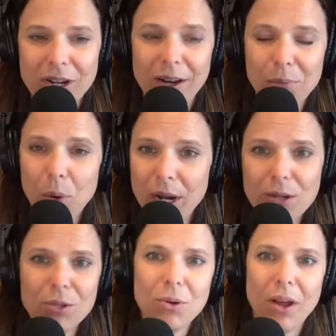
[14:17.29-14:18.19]
I can point
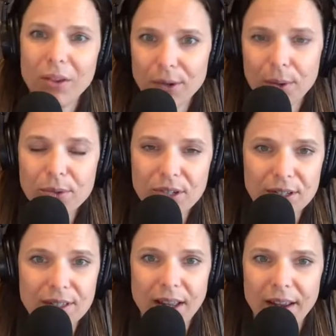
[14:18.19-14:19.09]
you to other
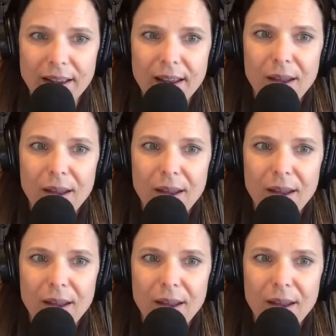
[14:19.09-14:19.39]
coaches that